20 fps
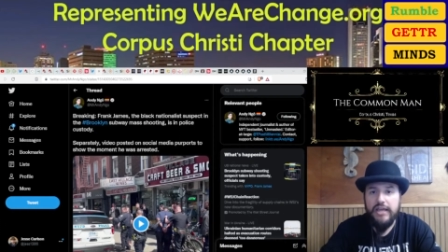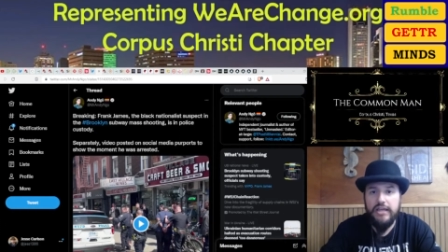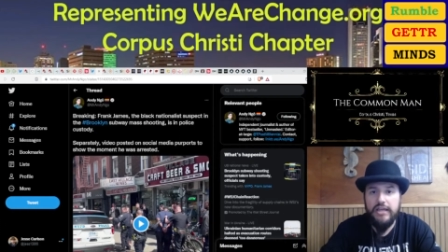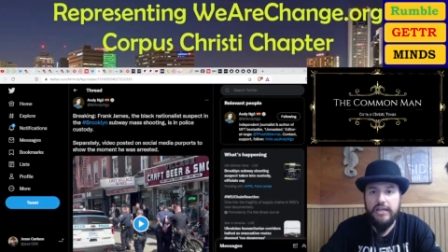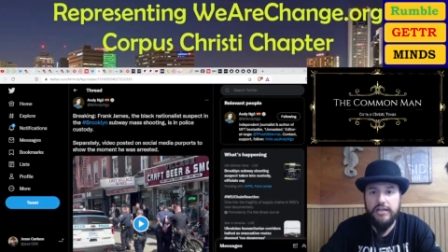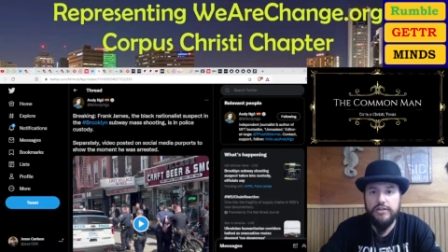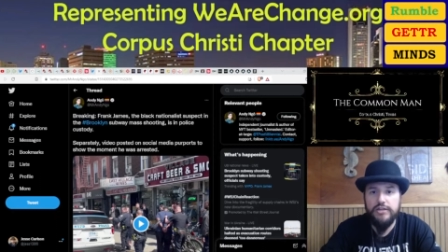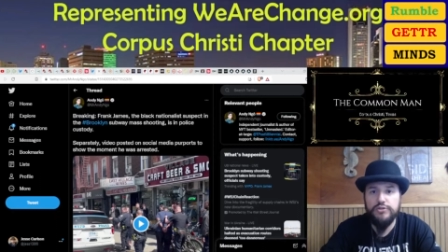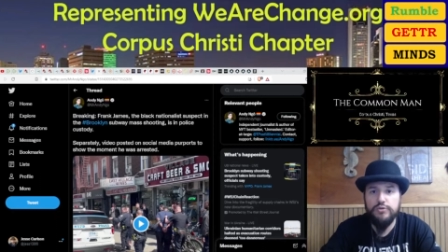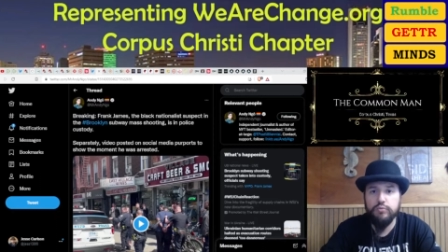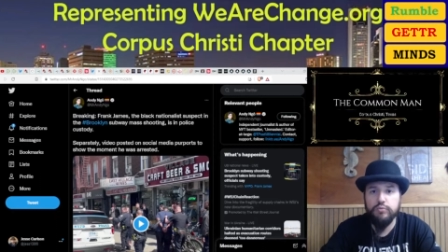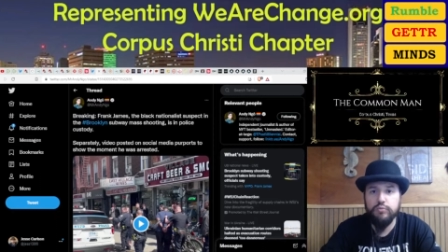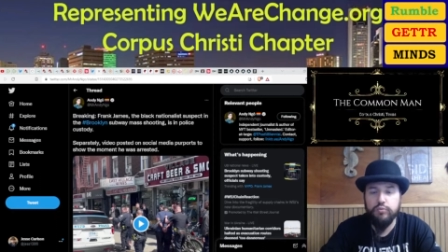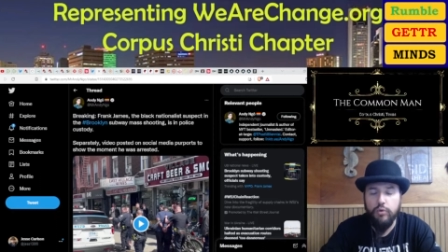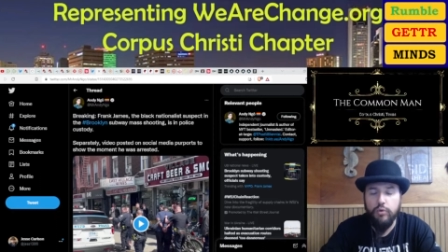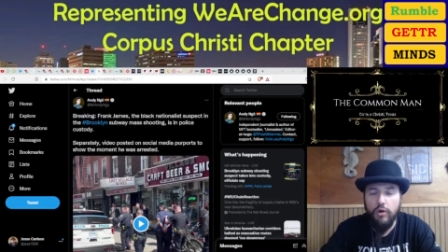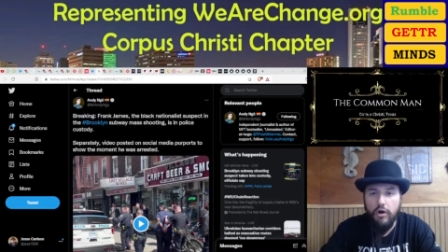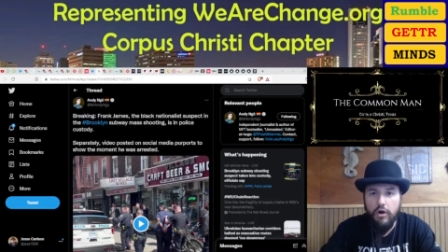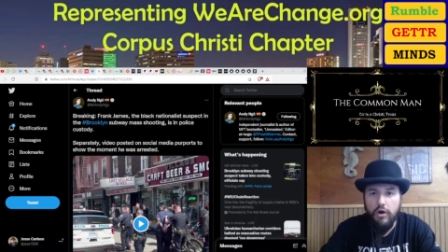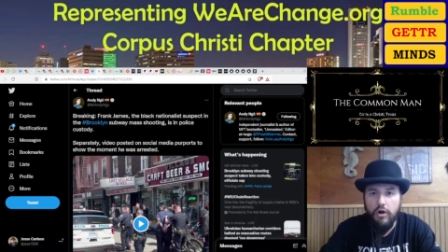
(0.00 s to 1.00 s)
It is
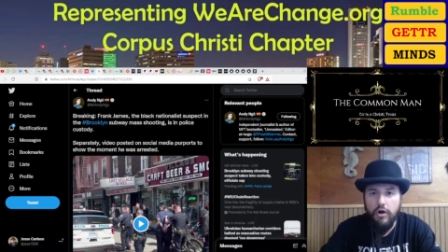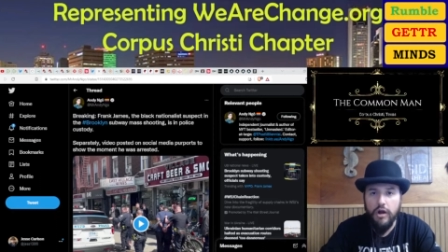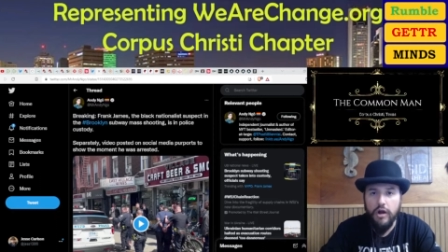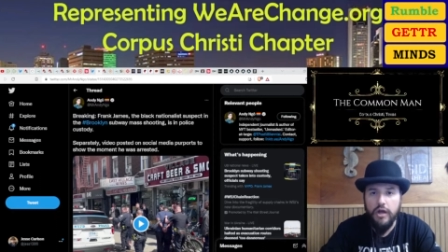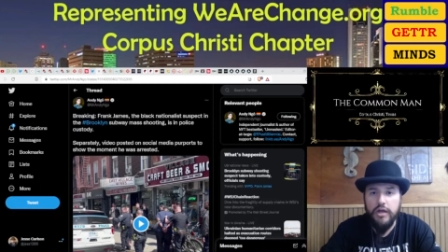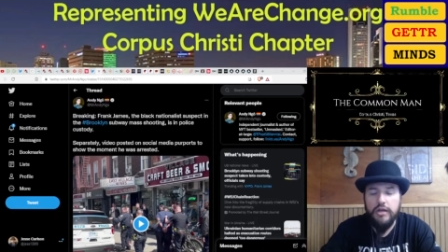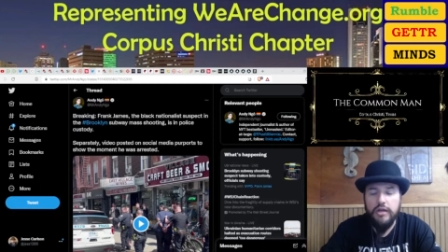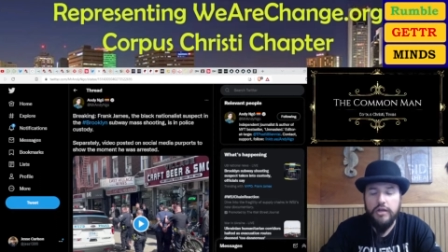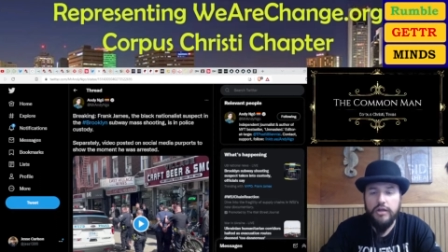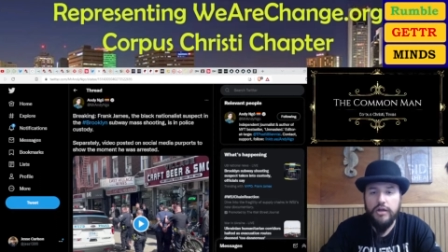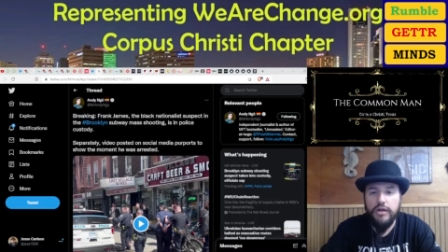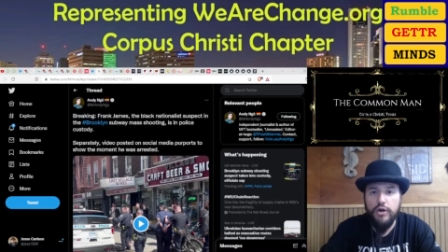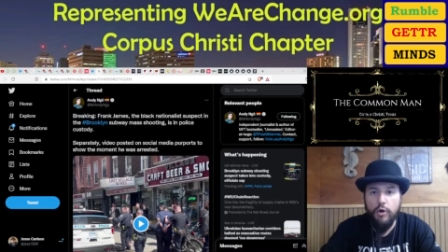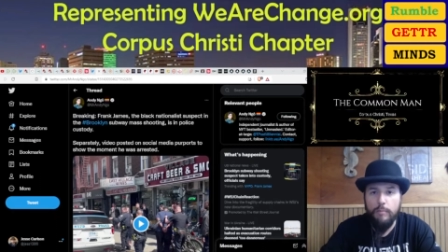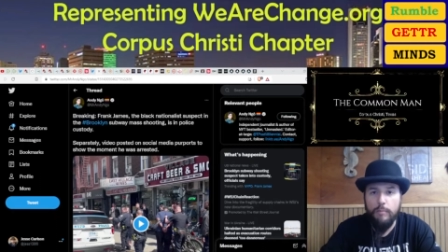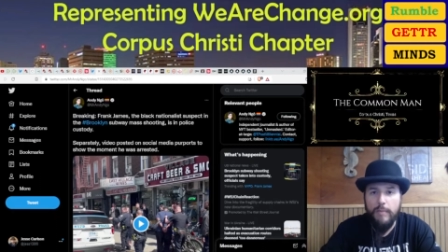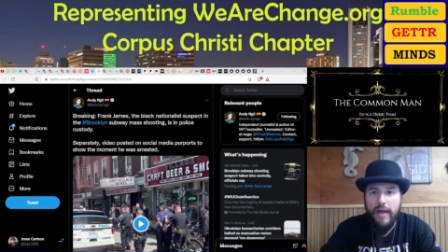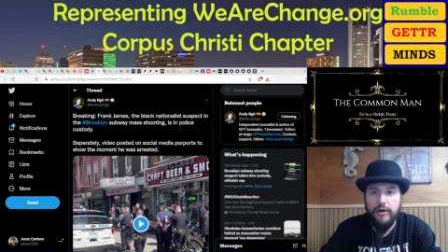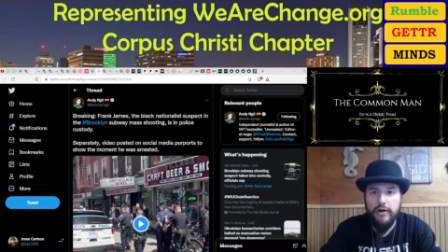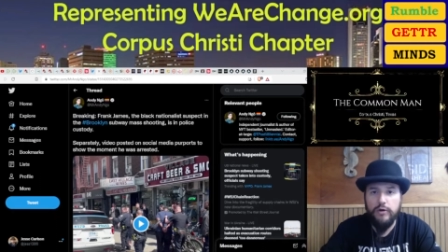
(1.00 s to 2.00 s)
wrong no
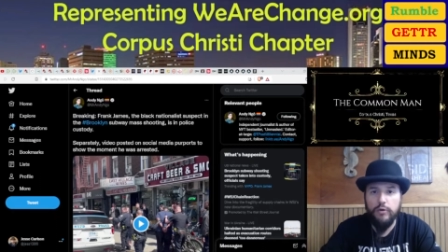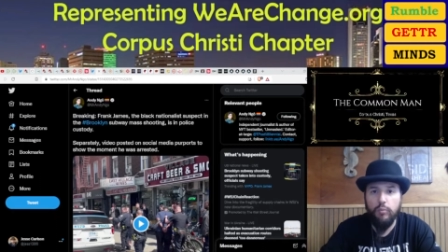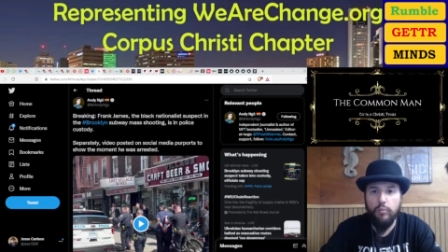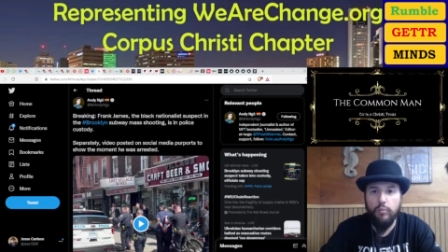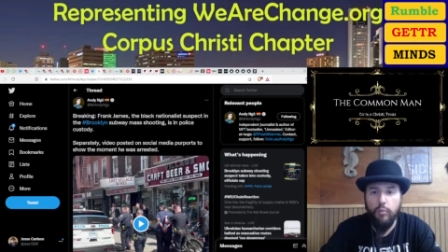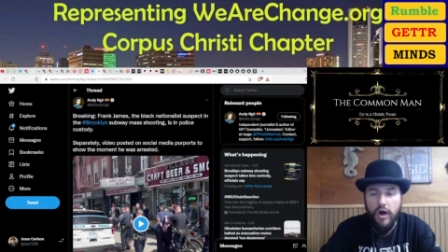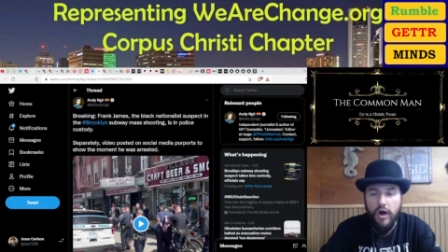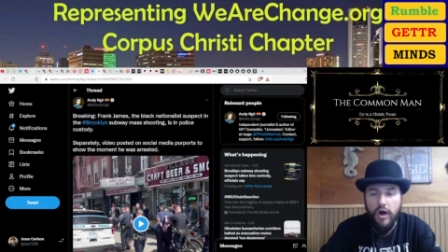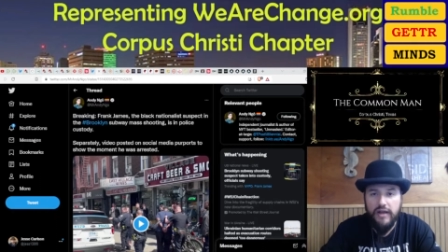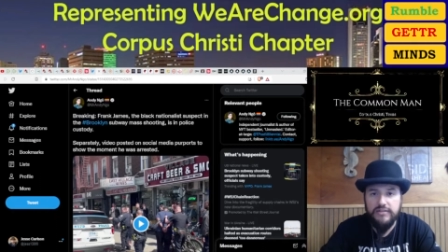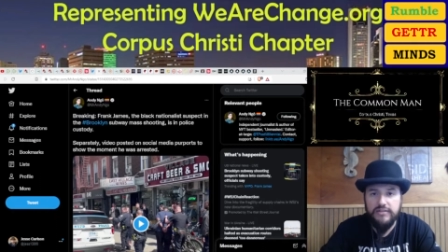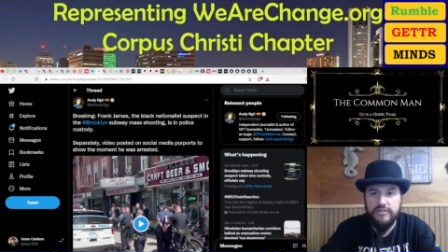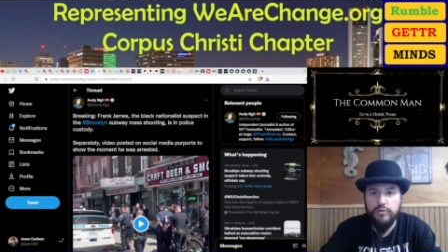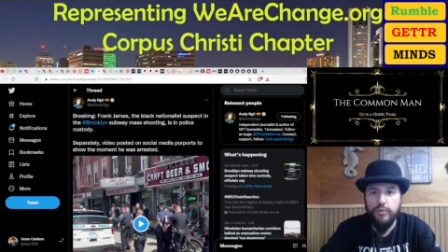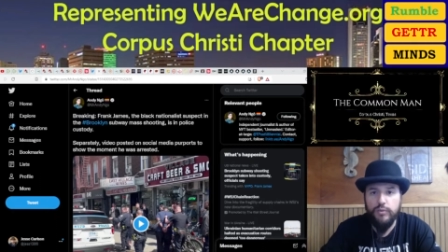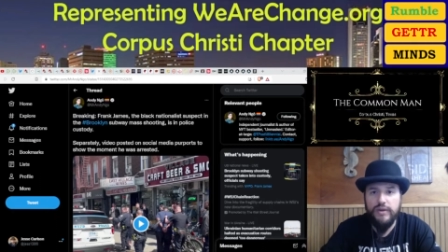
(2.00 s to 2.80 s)
matter what.